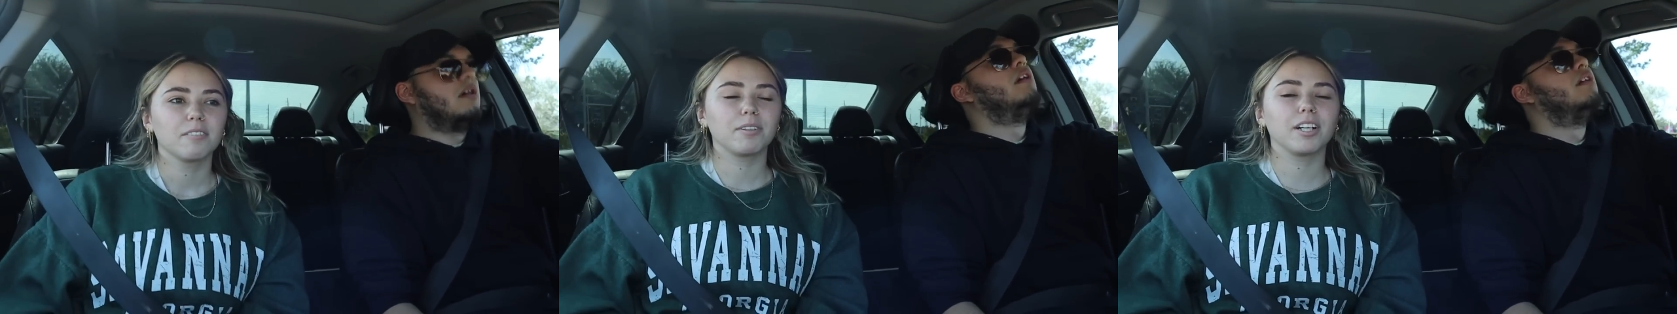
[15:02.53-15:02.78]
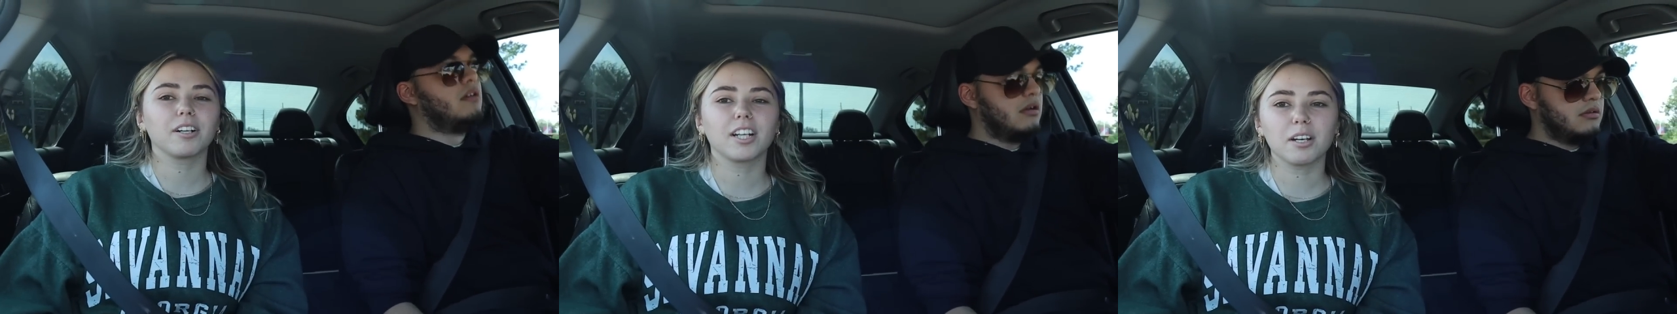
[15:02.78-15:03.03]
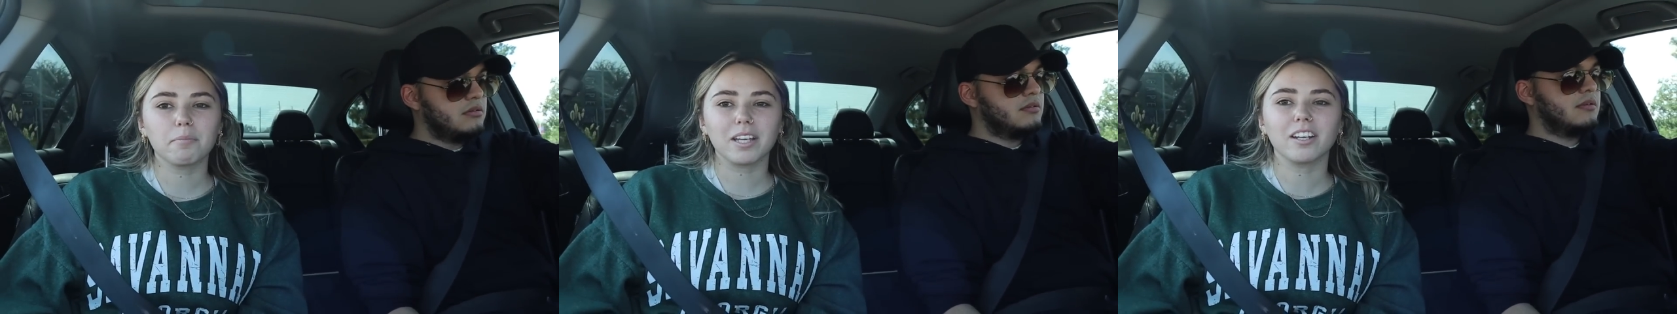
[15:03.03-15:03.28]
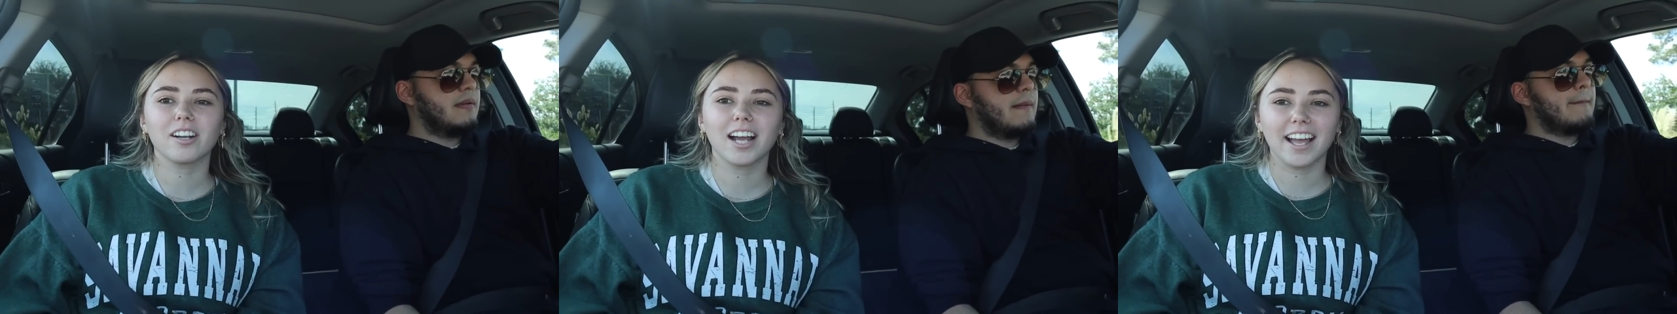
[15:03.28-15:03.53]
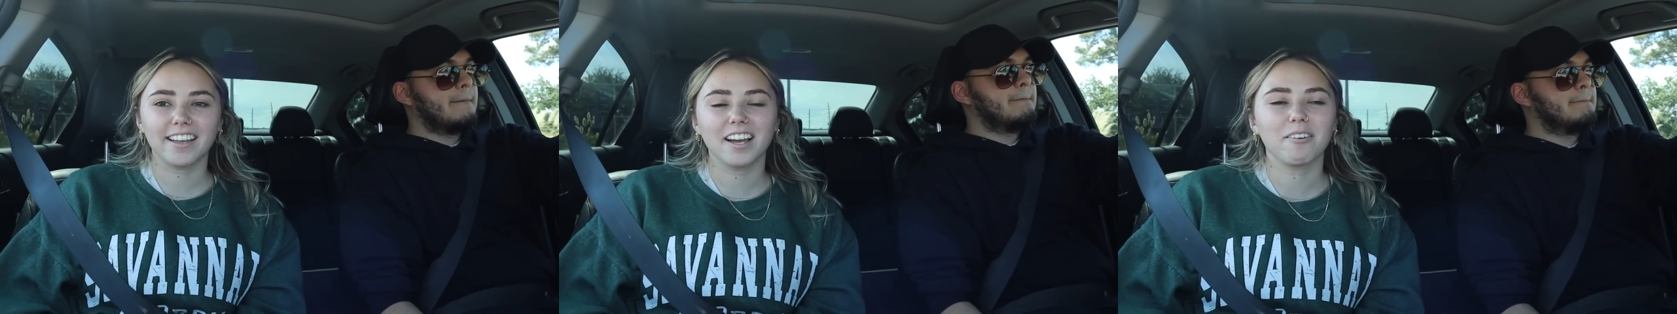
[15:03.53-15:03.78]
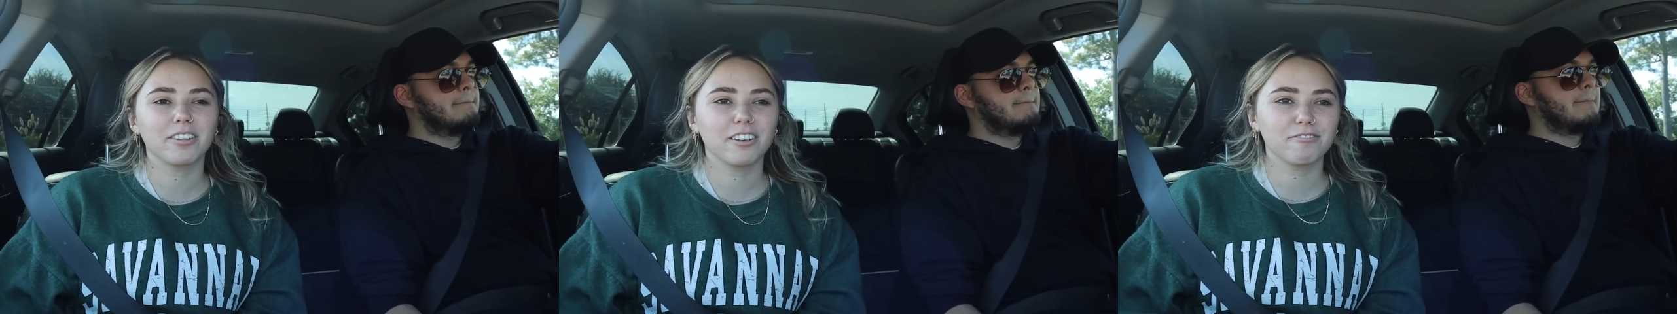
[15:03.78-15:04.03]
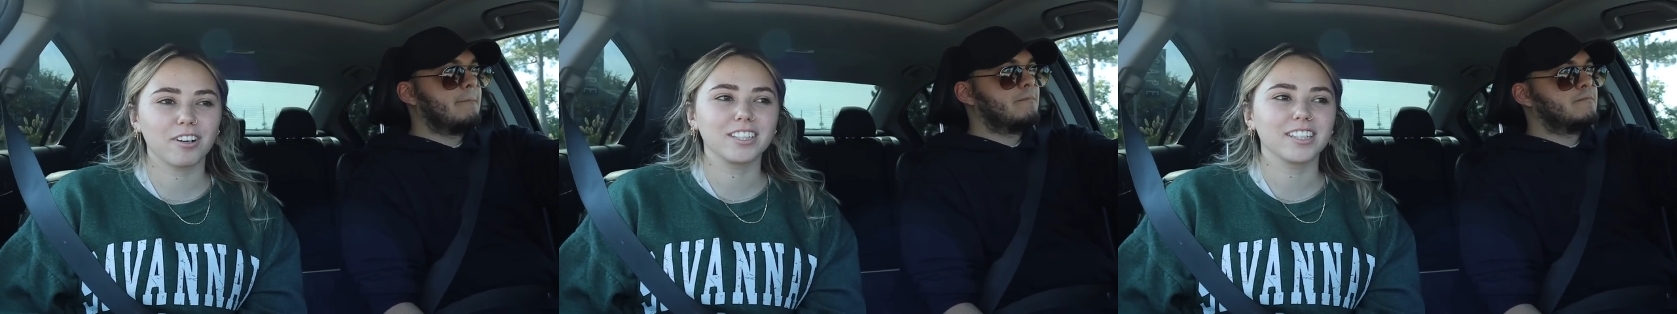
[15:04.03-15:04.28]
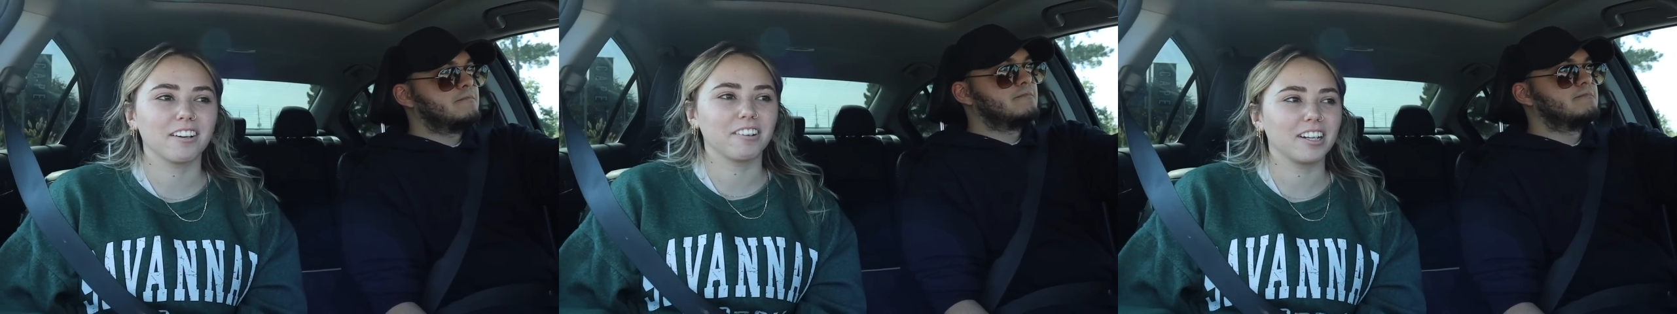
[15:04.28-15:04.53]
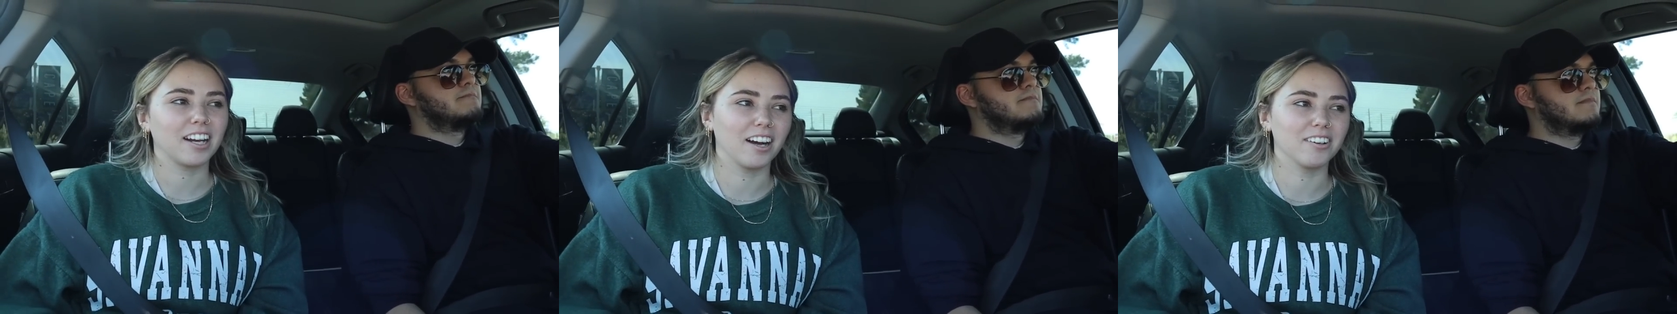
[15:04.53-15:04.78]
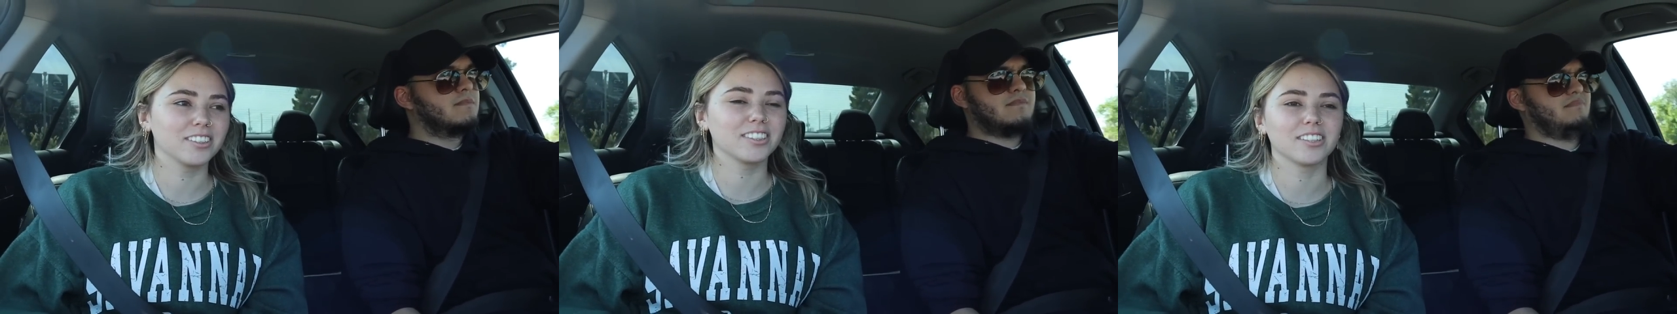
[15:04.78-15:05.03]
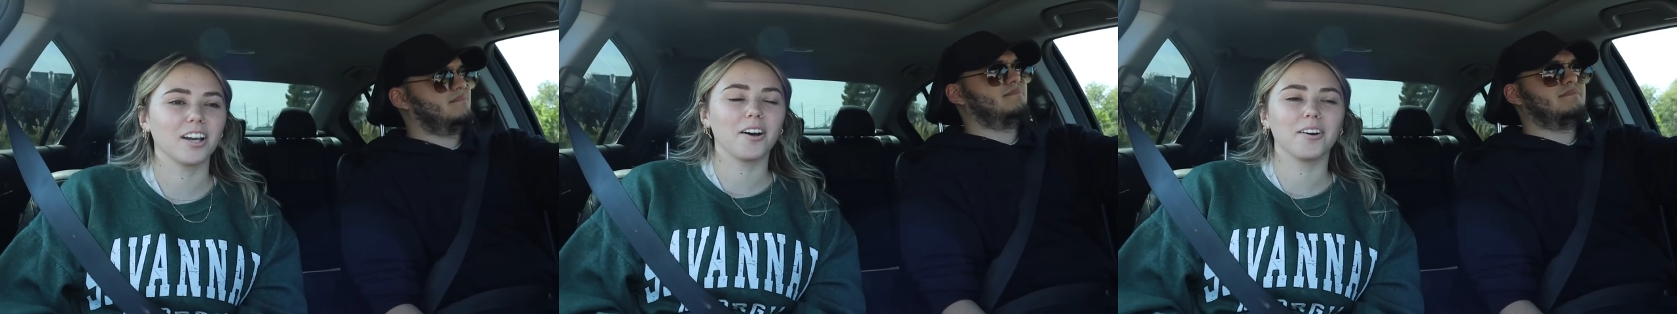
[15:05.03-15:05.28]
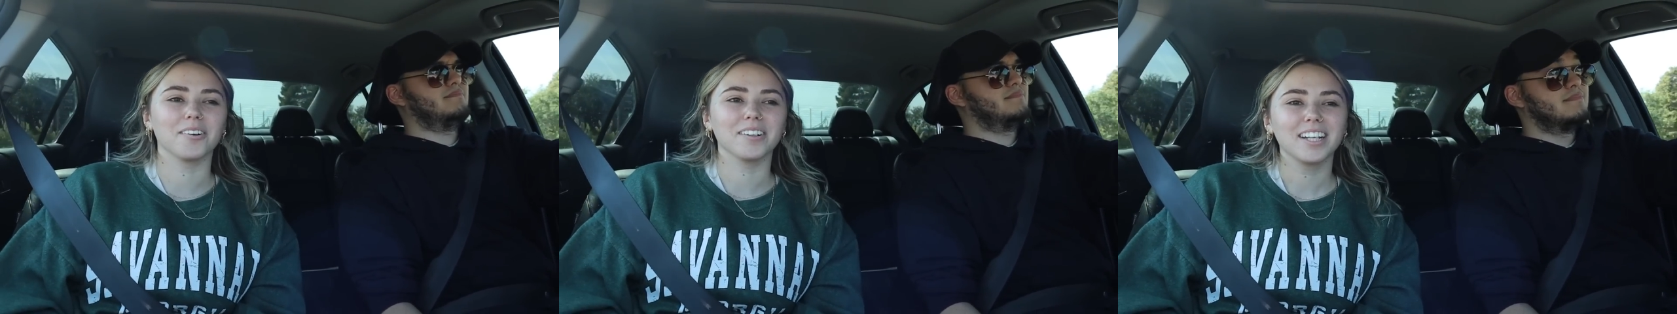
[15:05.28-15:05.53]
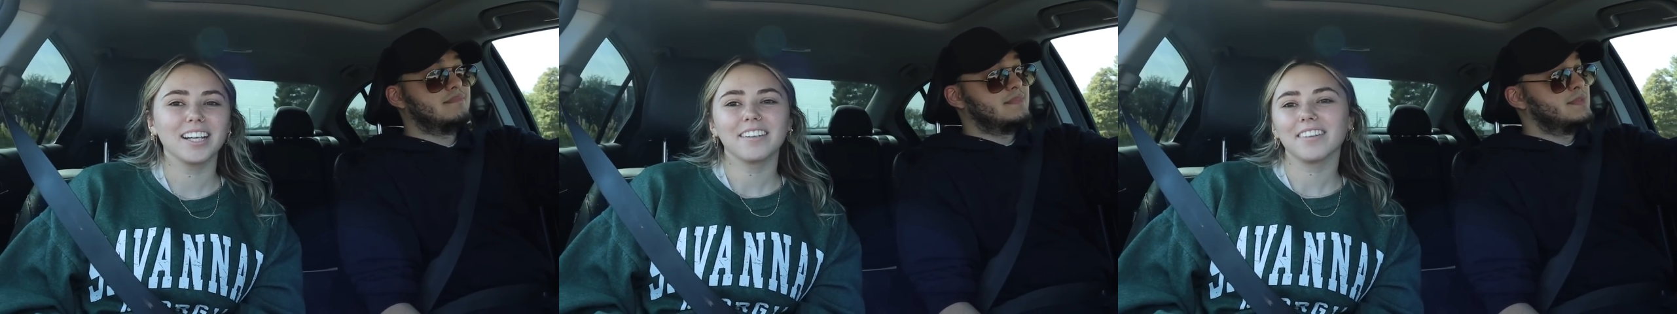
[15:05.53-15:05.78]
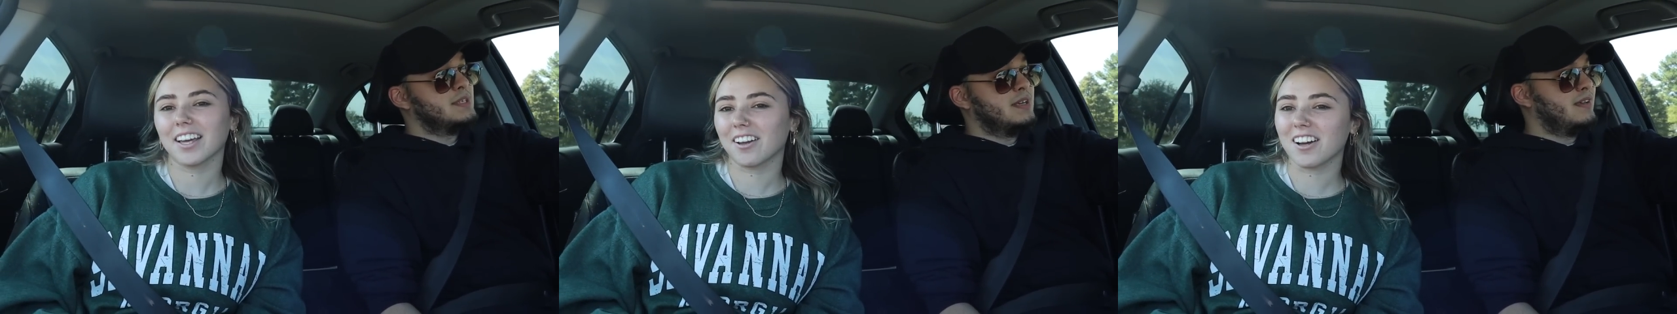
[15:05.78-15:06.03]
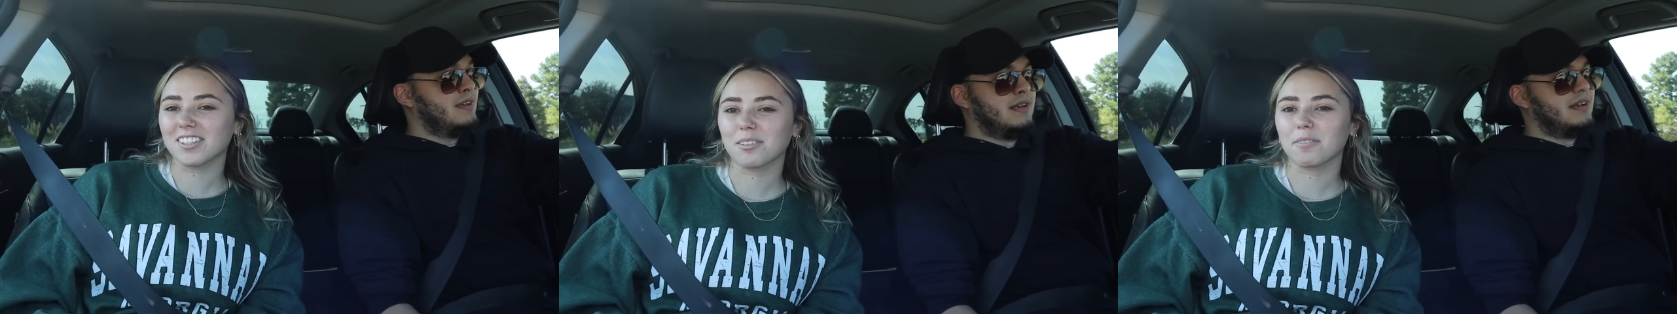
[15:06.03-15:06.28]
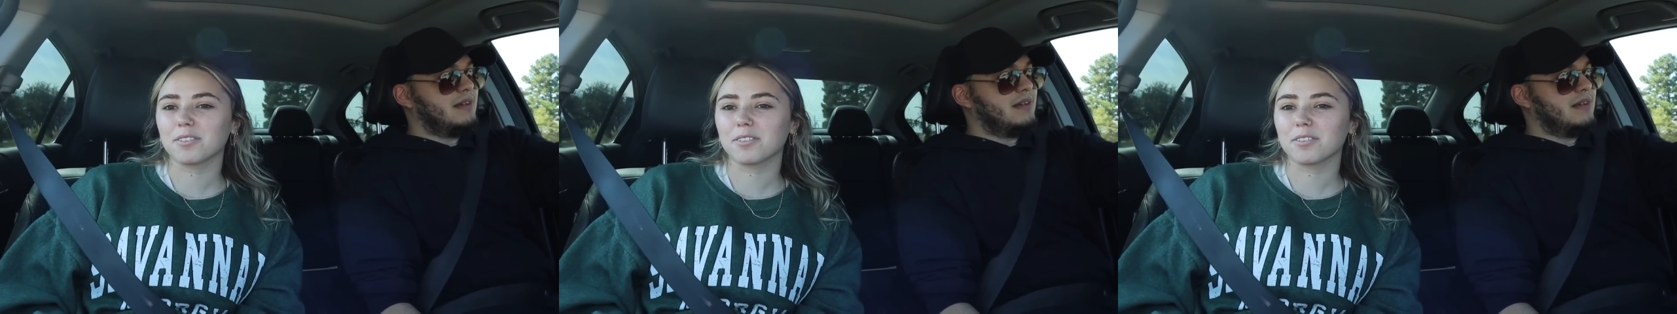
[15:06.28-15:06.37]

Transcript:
Speaker 1: Oh. We're gonna be in our hanging out with our friends era now. So thank you guys so